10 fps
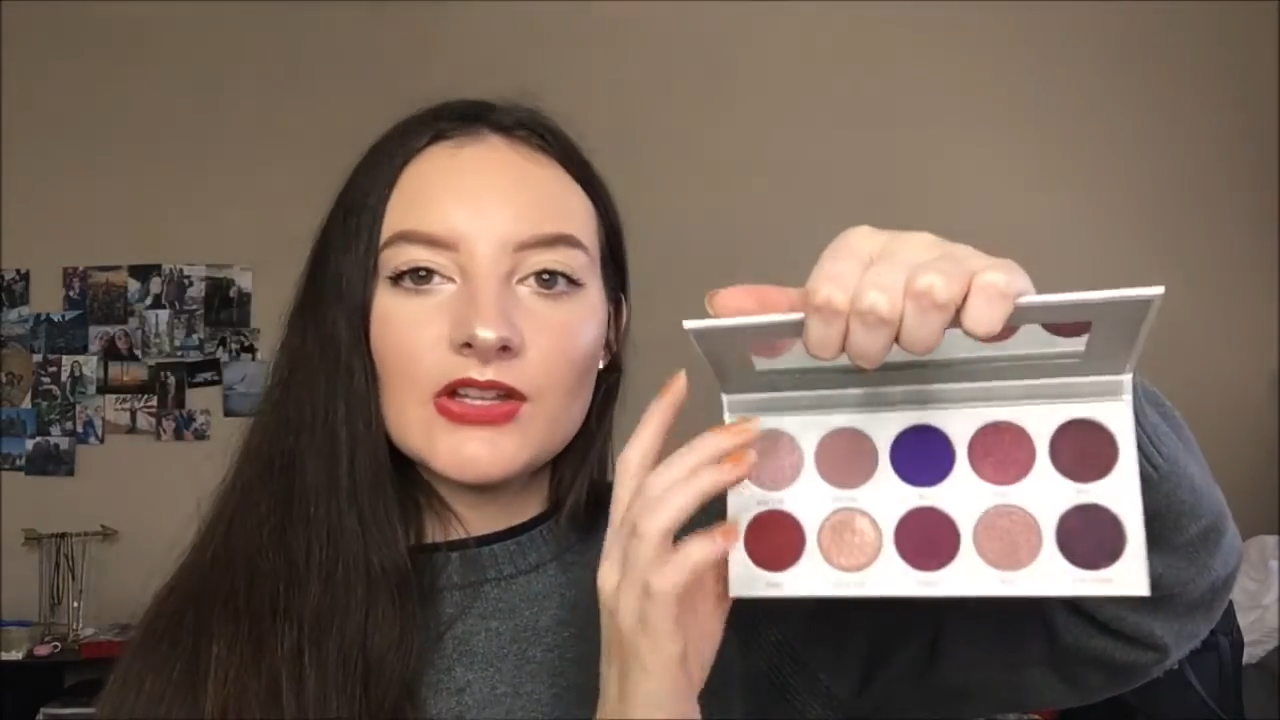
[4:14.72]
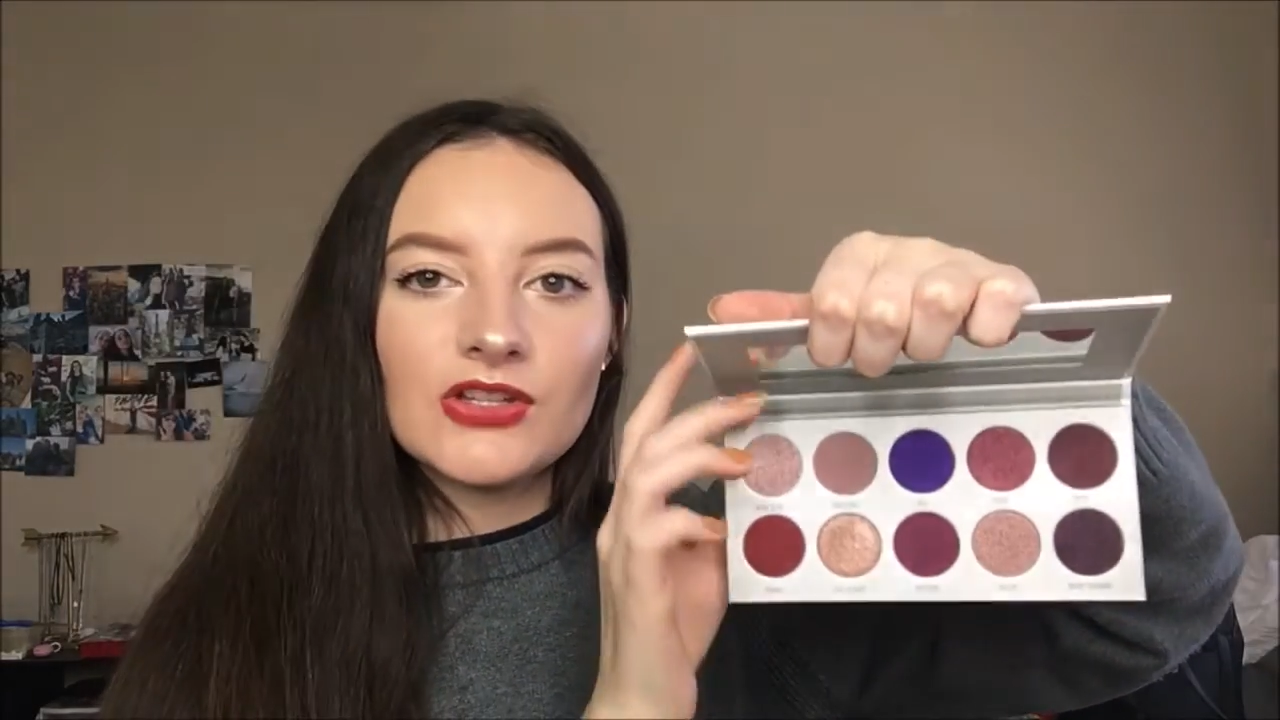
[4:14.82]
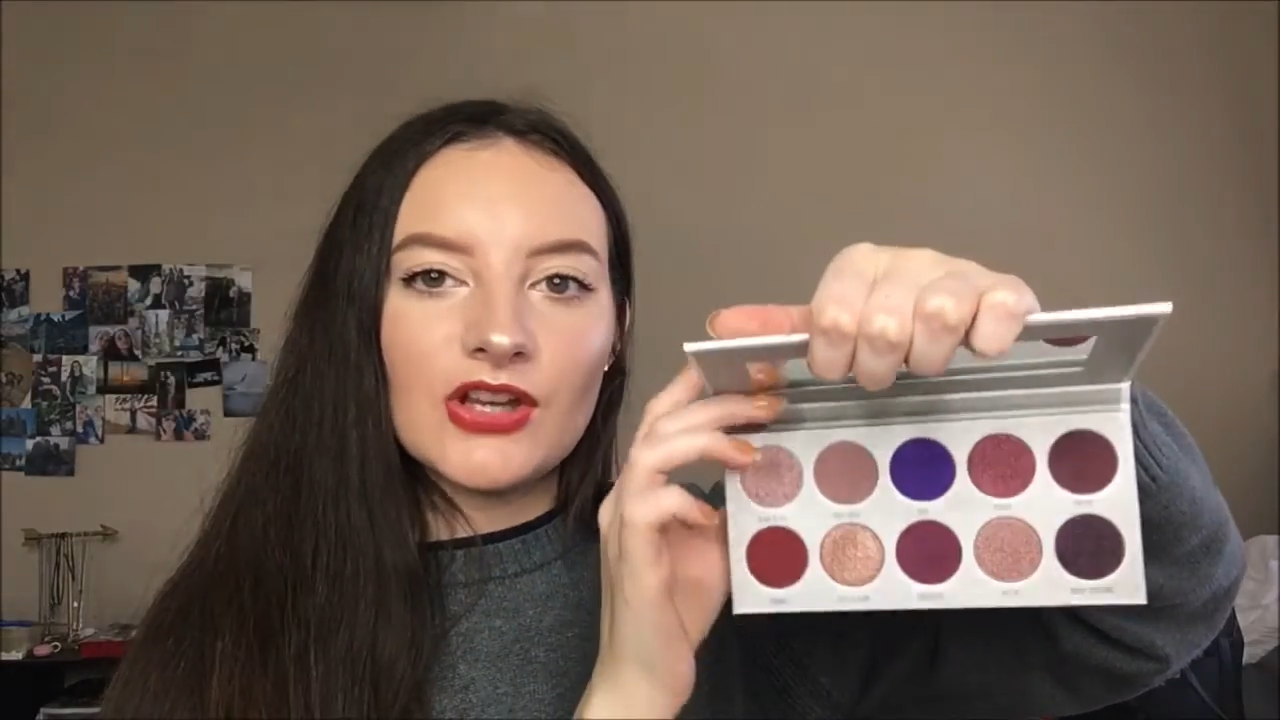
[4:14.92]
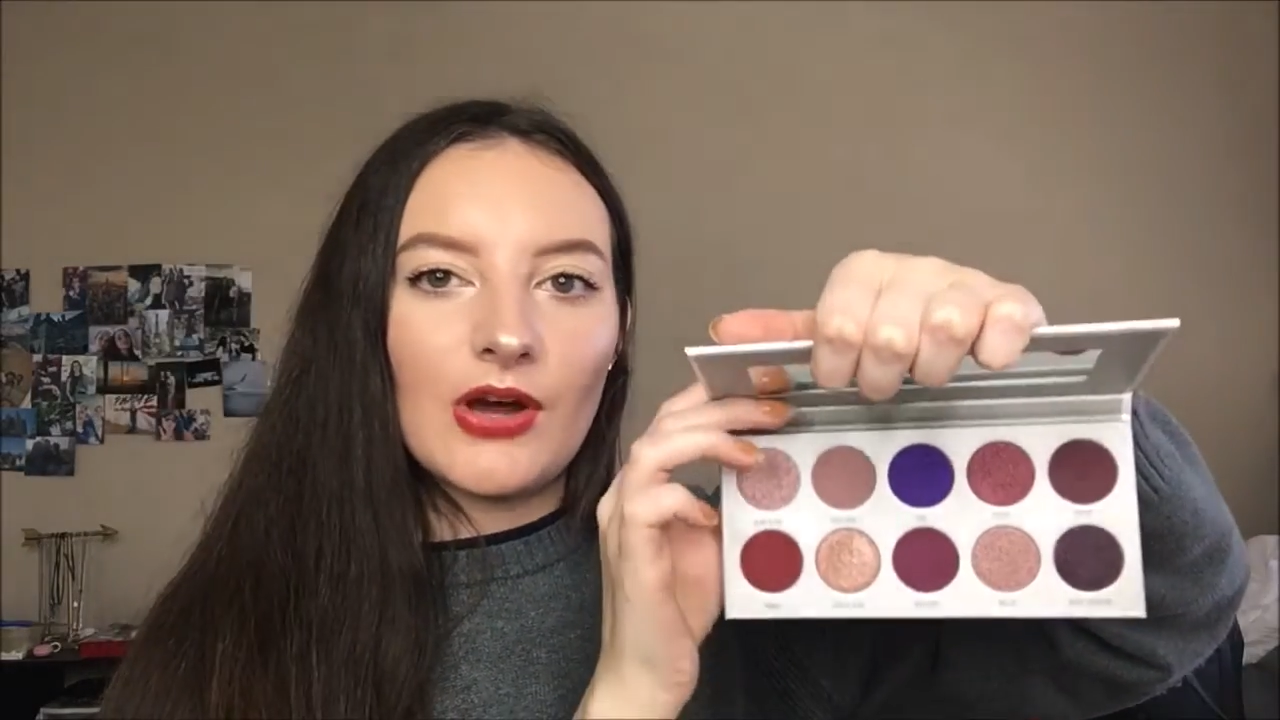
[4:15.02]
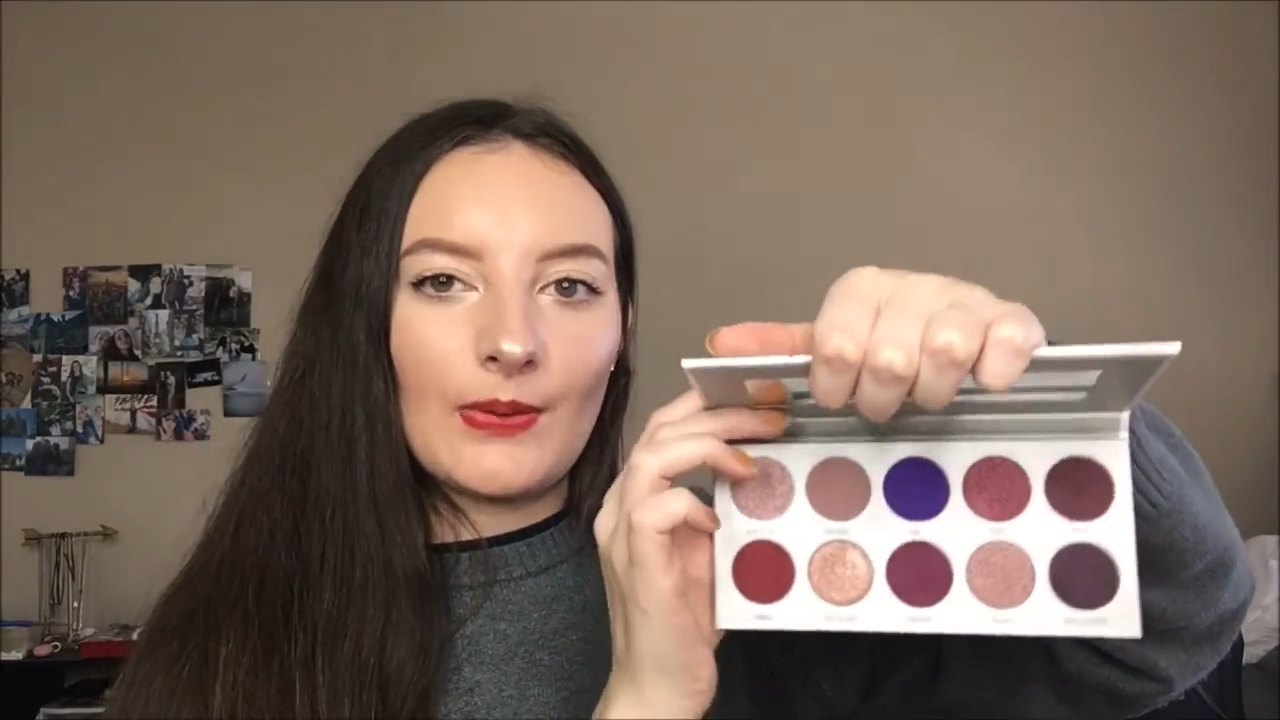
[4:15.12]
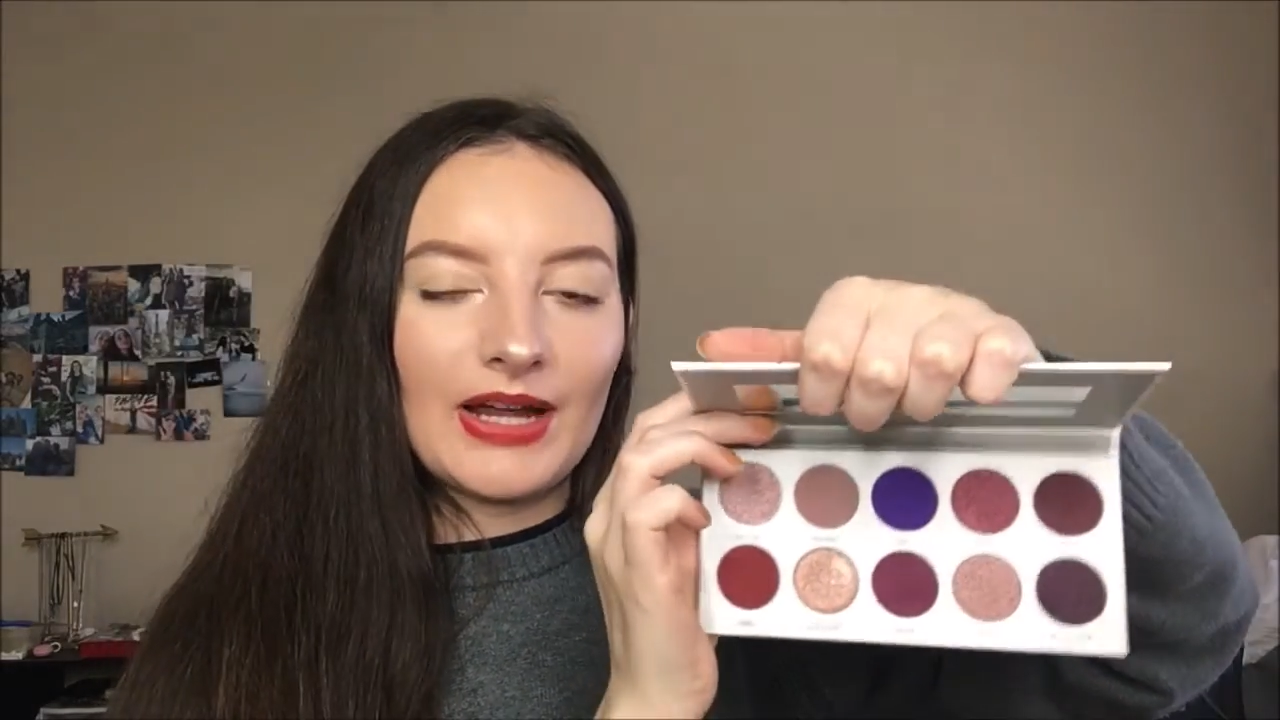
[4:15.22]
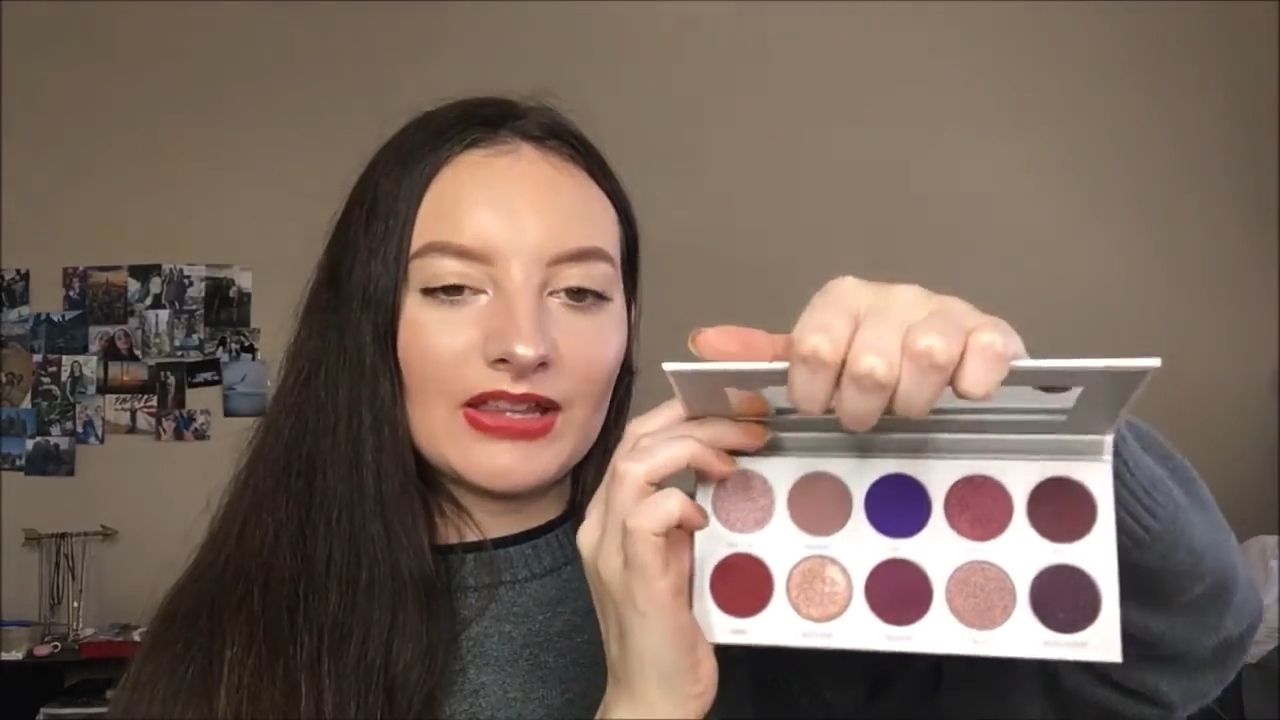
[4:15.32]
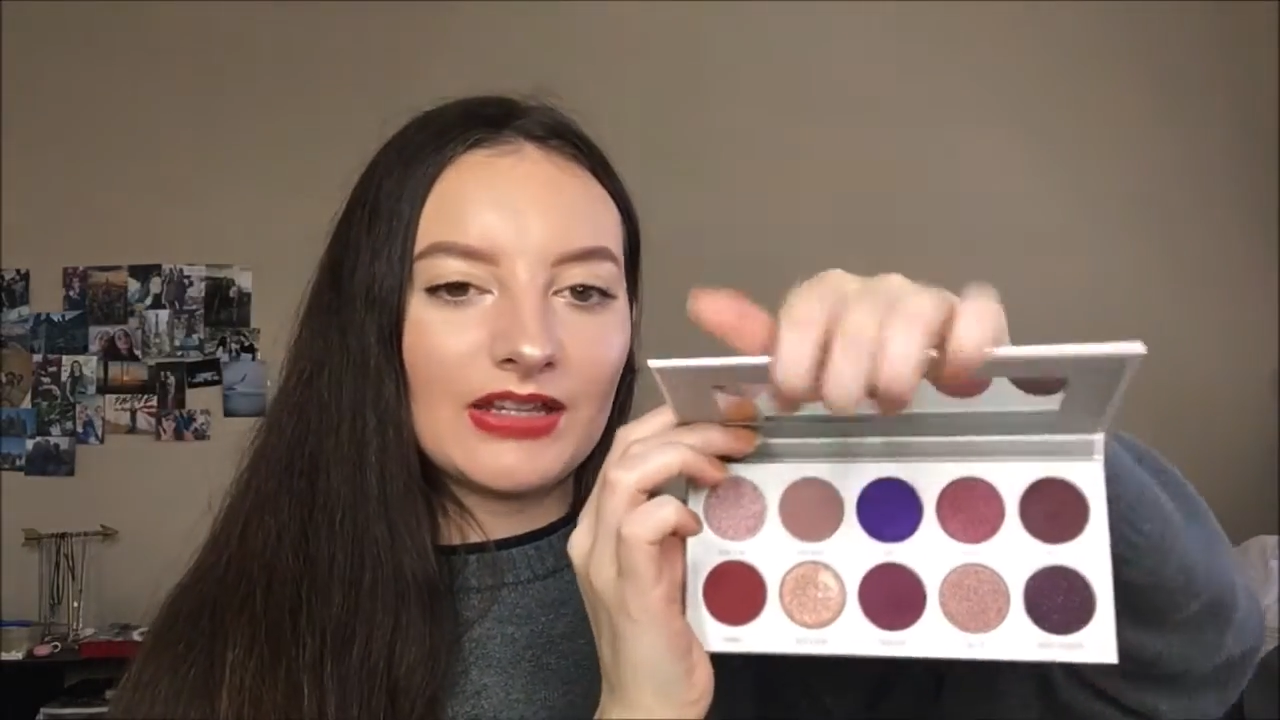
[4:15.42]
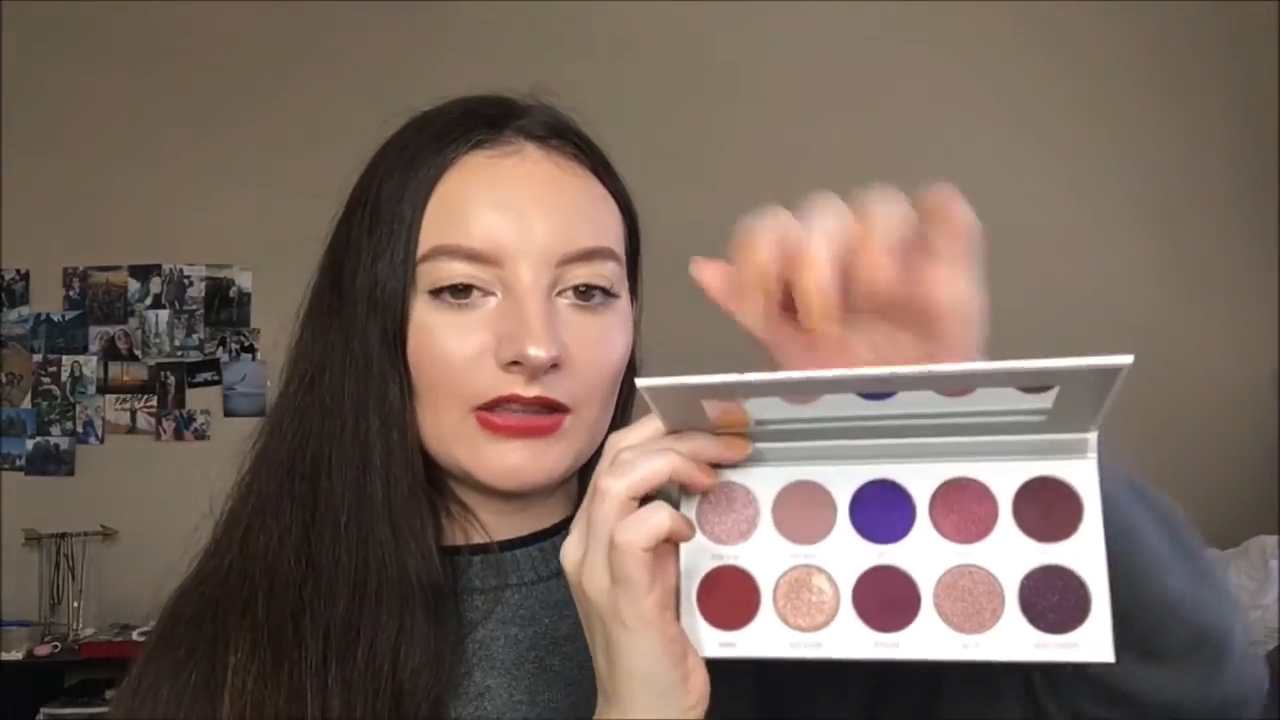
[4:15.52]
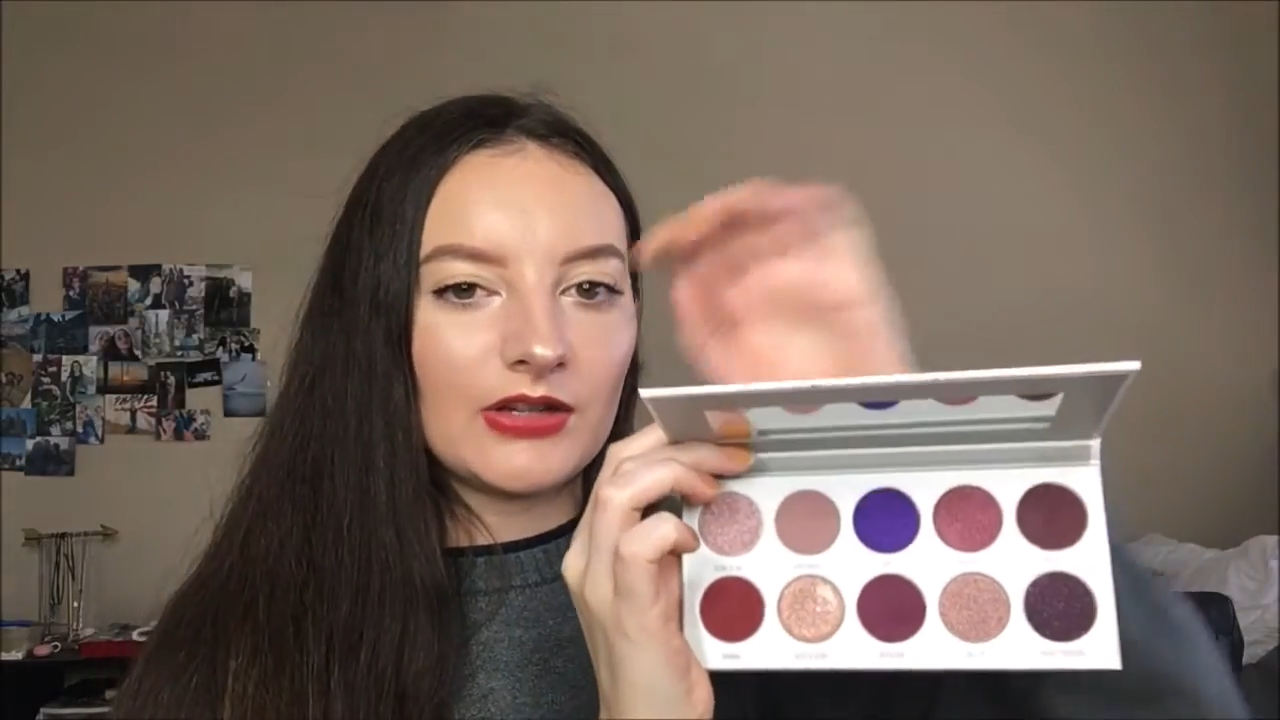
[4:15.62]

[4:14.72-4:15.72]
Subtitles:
So I think